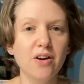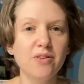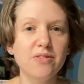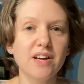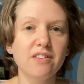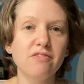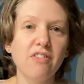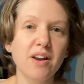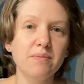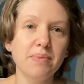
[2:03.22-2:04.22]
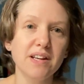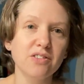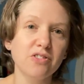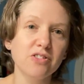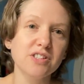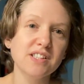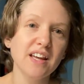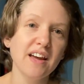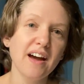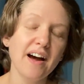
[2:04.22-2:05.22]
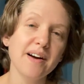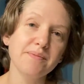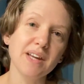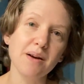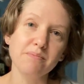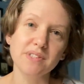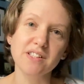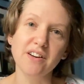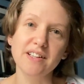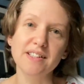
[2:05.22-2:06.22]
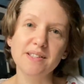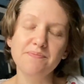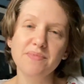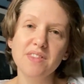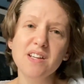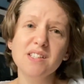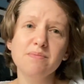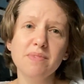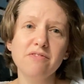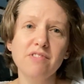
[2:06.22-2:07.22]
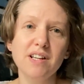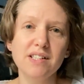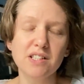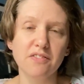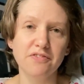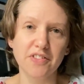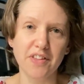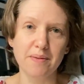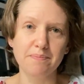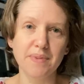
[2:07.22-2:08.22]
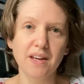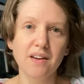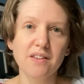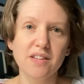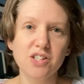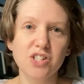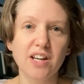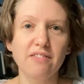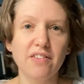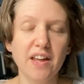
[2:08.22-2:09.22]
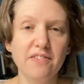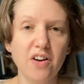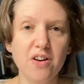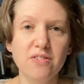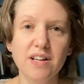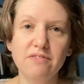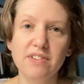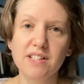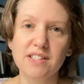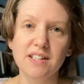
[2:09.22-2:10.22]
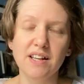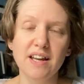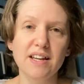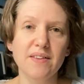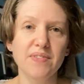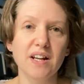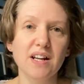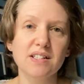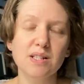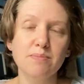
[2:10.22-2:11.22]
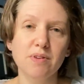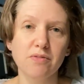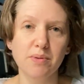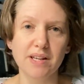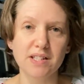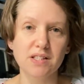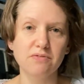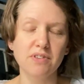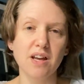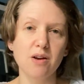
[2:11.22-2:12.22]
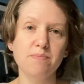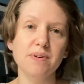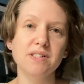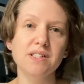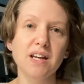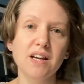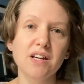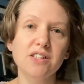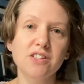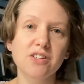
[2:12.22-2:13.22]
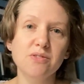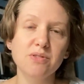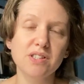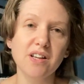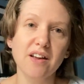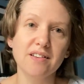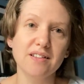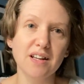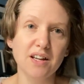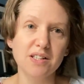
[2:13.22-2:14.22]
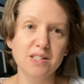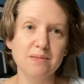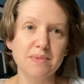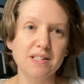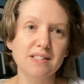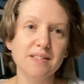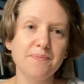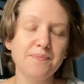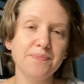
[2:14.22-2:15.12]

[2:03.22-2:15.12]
own and run Pitt and Cross campsite. Things have been really tough for them this year, and they've only recently, in the last couple of weeks, reopened to certain customers.